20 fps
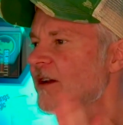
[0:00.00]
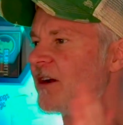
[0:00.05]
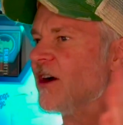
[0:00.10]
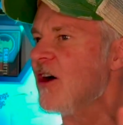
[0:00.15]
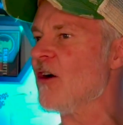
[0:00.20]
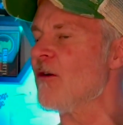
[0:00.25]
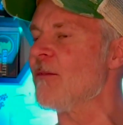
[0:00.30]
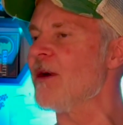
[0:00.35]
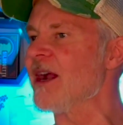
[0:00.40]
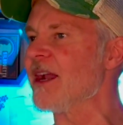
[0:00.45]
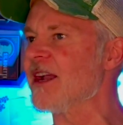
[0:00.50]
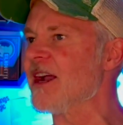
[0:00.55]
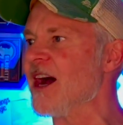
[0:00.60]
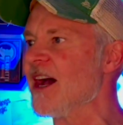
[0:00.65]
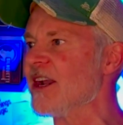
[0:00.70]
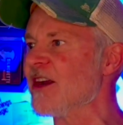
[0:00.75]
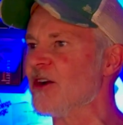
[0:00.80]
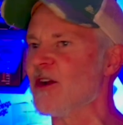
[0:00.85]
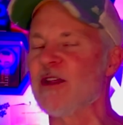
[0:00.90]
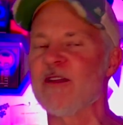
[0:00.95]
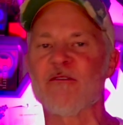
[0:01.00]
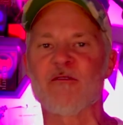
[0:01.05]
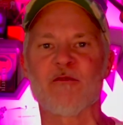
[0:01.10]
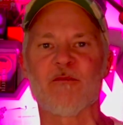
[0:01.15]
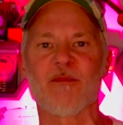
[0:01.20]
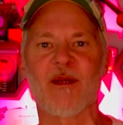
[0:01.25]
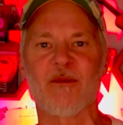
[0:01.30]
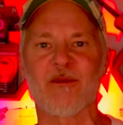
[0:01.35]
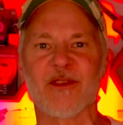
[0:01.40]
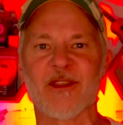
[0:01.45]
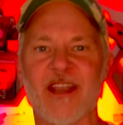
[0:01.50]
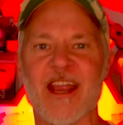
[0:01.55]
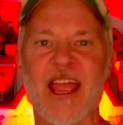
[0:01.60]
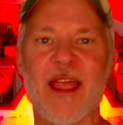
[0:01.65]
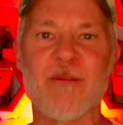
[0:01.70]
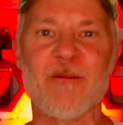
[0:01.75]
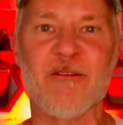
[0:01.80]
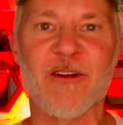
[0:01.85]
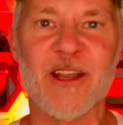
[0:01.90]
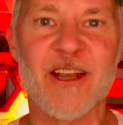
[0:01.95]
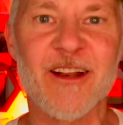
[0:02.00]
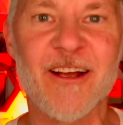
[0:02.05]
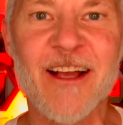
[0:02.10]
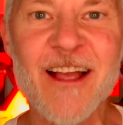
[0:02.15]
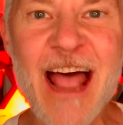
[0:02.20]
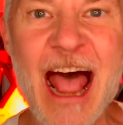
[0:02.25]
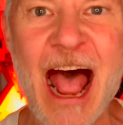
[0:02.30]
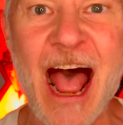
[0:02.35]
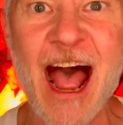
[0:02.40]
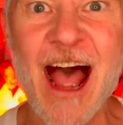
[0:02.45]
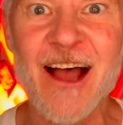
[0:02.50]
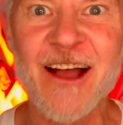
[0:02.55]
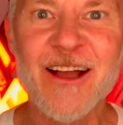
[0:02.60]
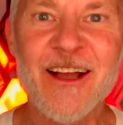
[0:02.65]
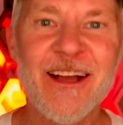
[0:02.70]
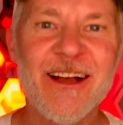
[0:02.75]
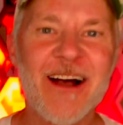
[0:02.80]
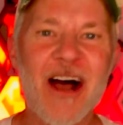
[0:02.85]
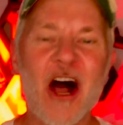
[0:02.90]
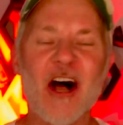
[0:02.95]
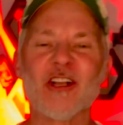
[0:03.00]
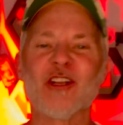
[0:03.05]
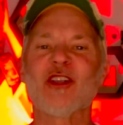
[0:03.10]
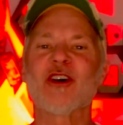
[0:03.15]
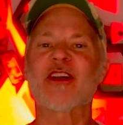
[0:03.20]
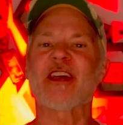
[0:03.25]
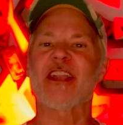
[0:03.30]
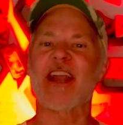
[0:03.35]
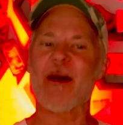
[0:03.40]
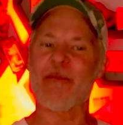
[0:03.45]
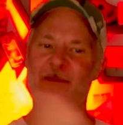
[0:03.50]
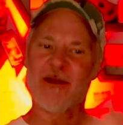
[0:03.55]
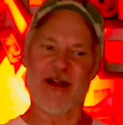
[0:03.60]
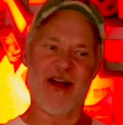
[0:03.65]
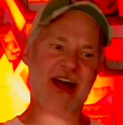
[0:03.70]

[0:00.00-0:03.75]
oh my god, I don't even remember the name of it. I'll look it up and I'll